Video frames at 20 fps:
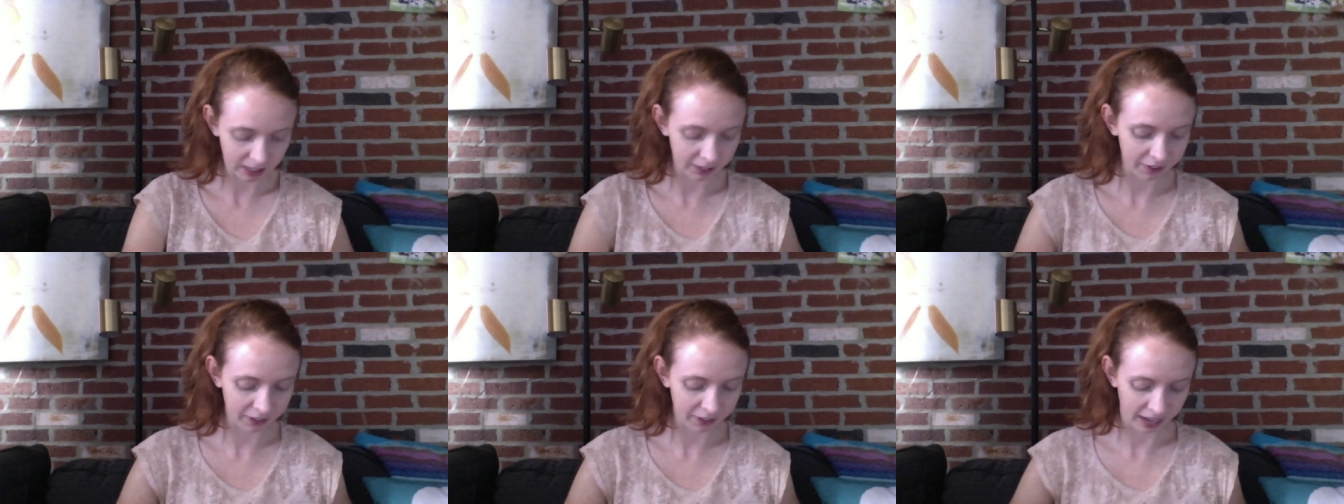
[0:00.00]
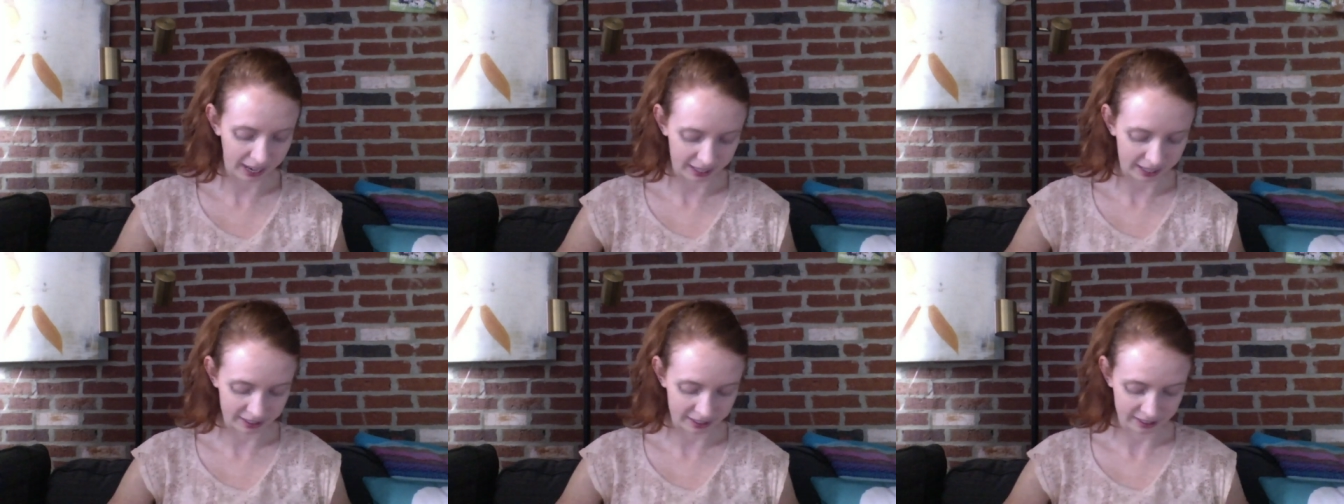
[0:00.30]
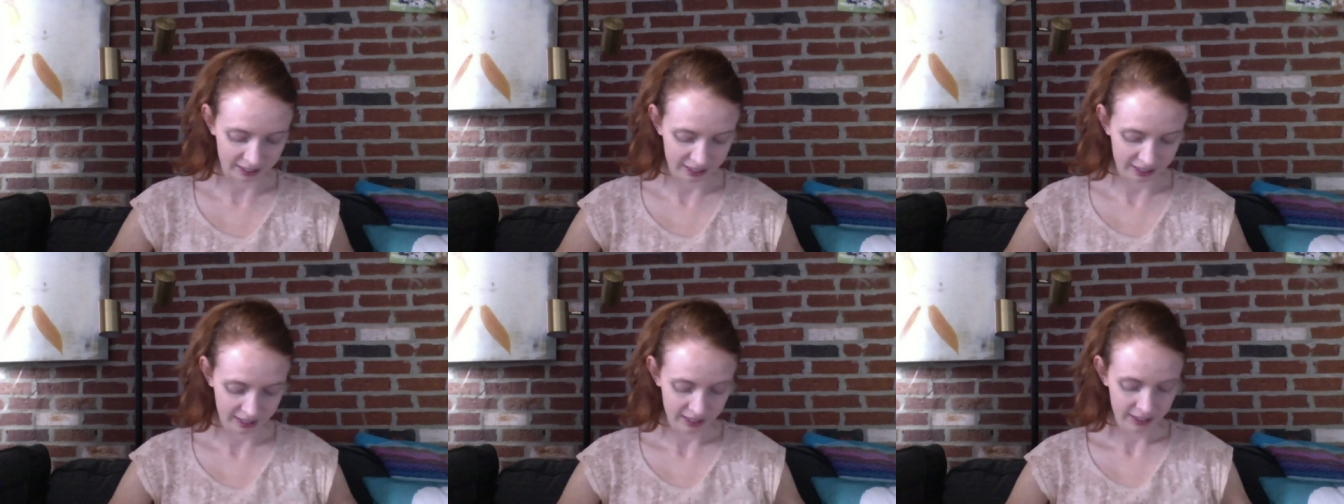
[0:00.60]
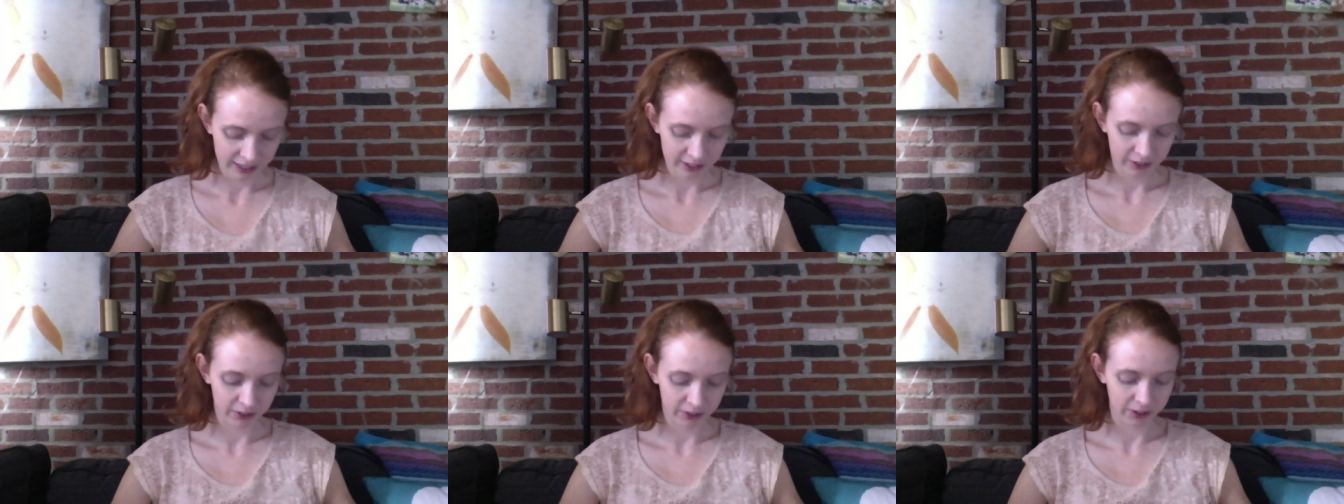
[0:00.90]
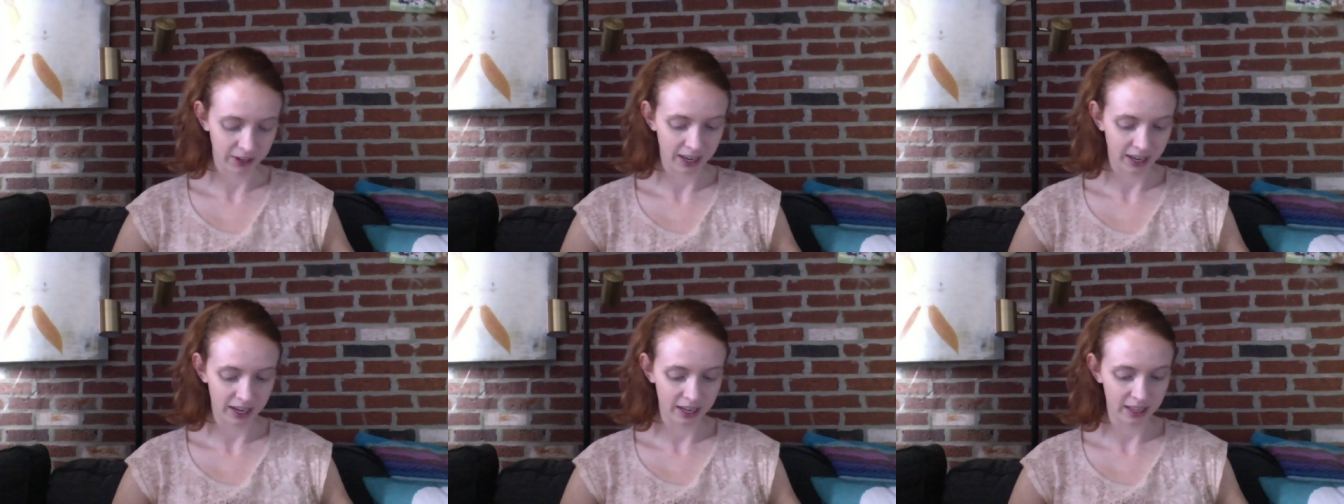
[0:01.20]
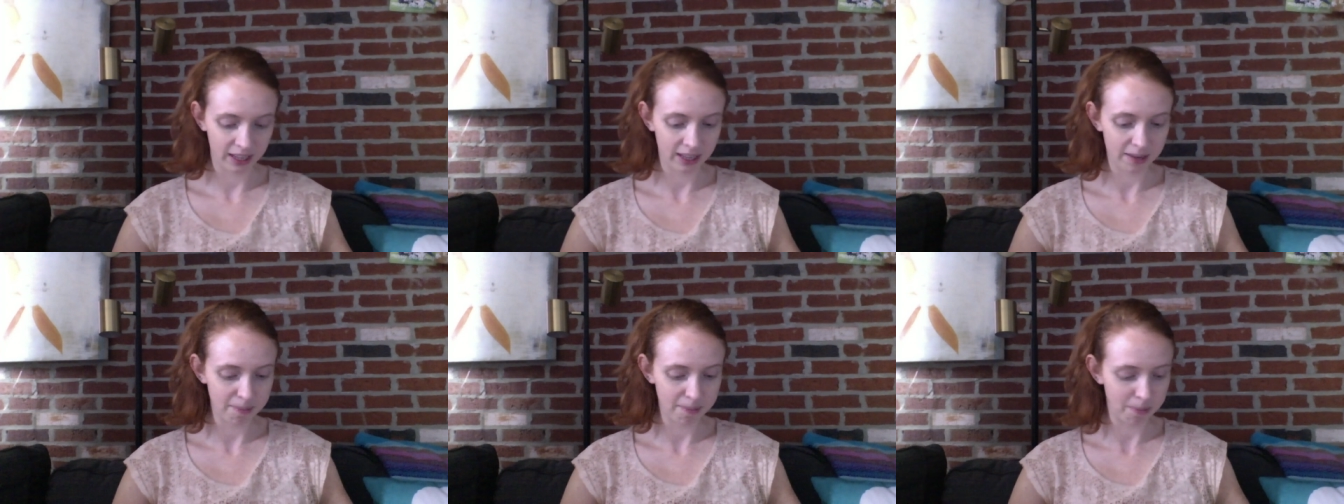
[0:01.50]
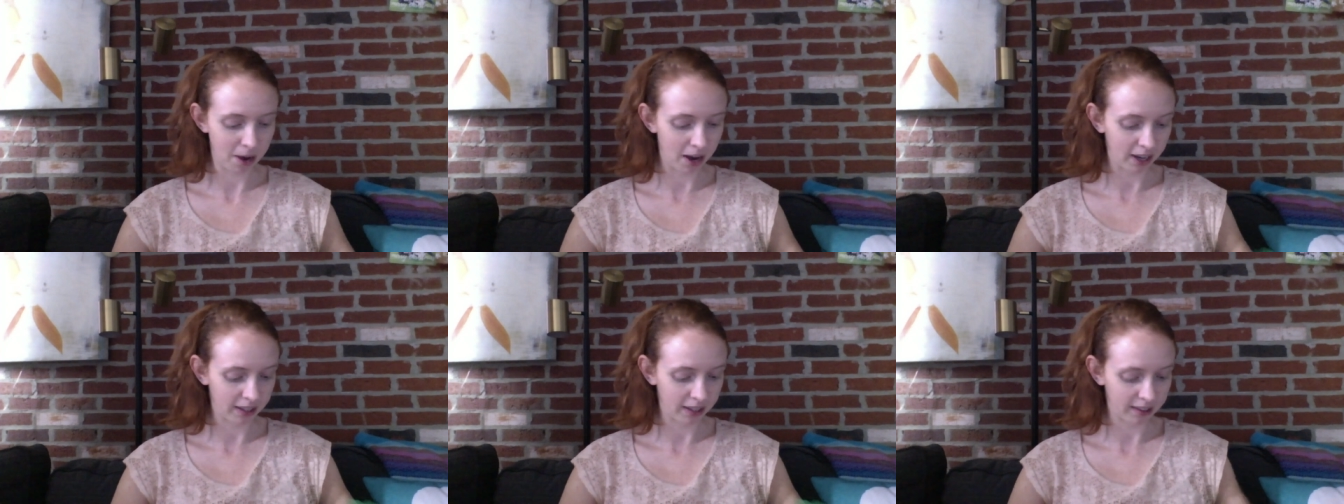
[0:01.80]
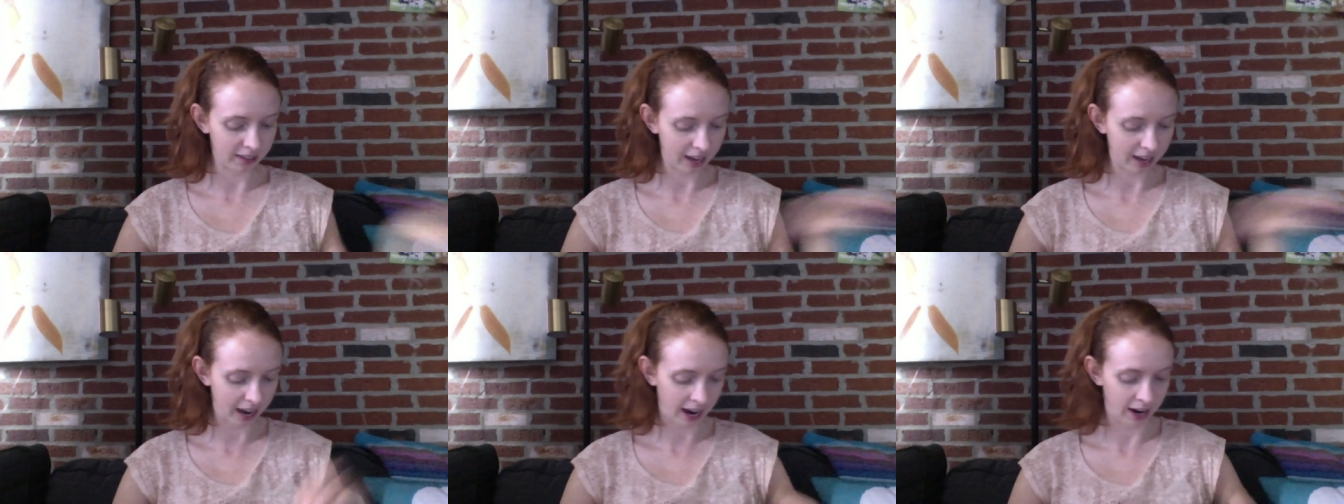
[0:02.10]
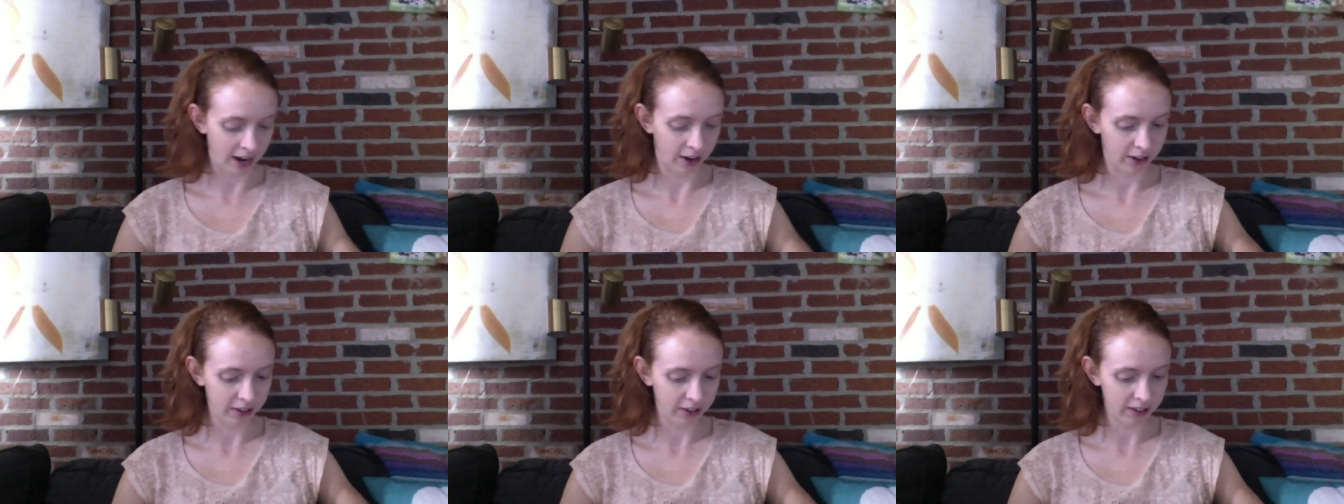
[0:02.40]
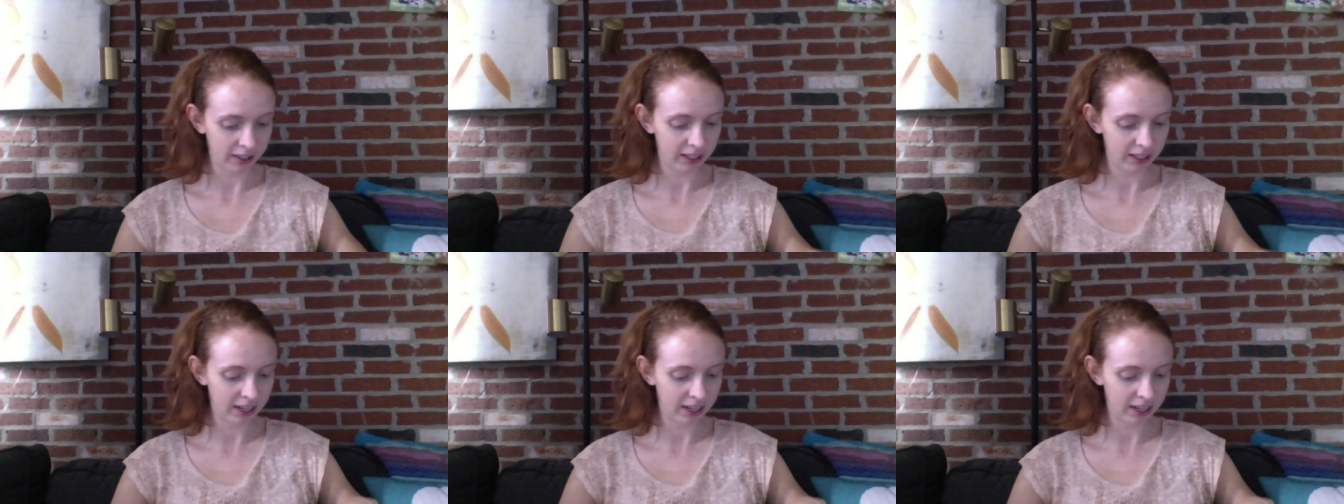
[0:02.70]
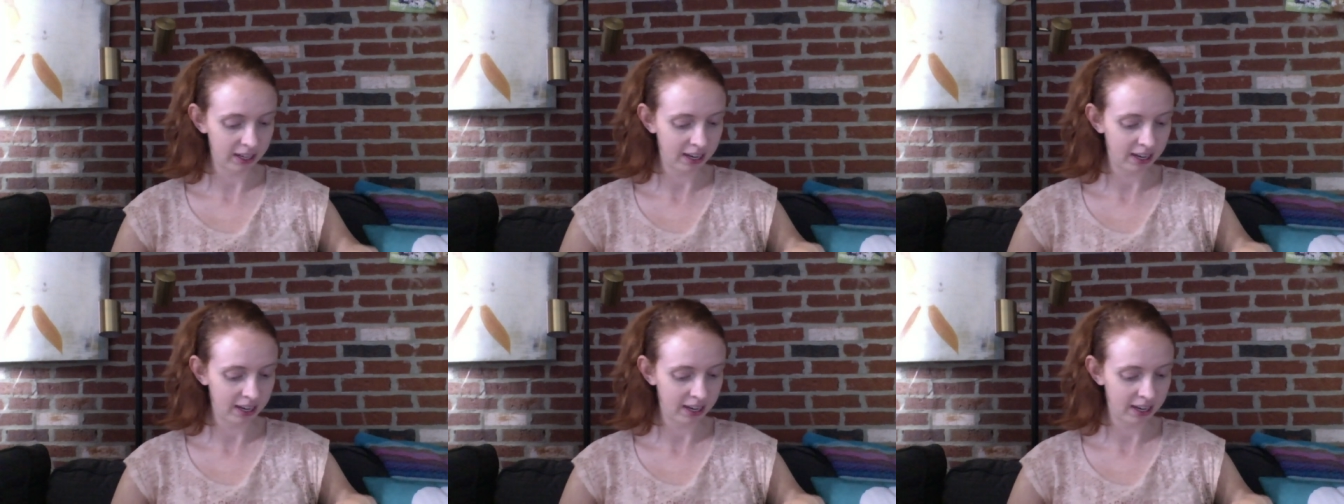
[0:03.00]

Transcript: All right, so getting the box out.